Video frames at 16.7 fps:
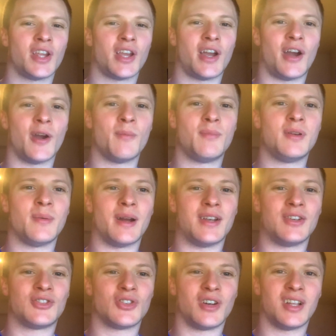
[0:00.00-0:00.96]
I hope you
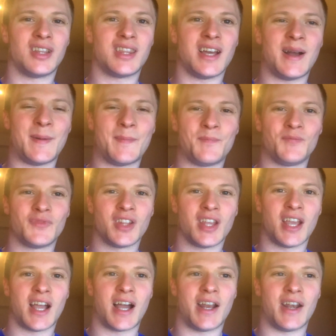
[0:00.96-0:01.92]
enjoyed that,
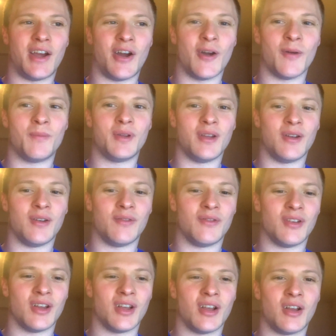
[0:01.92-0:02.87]
and I hope
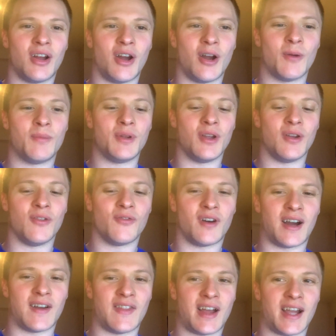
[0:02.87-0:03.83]
you
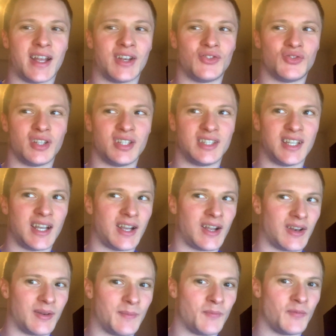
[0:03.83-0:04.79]
find that interesting,
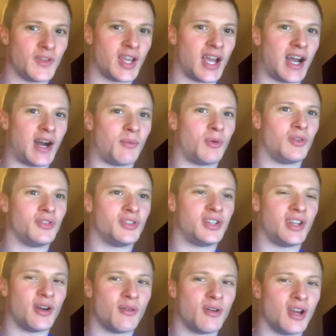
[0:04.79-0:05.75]
and I want
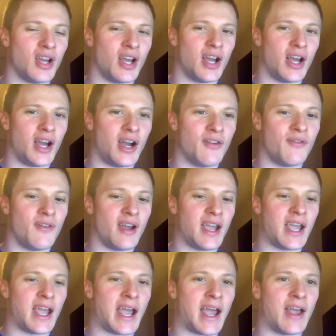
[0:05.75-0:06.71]
to know, are
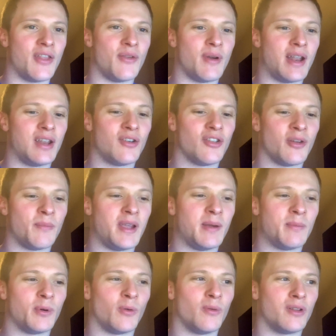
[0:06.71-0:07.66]
there any other
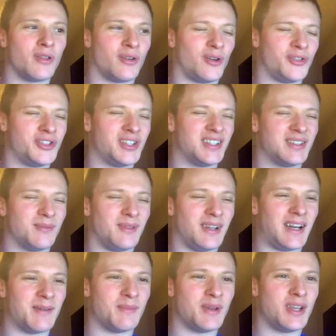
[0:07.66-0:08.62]
people with autism
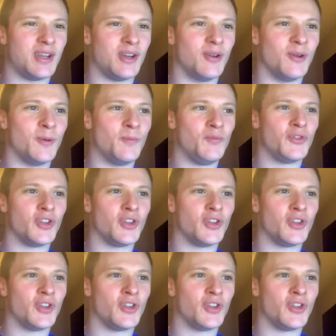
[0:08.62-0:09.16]
like me who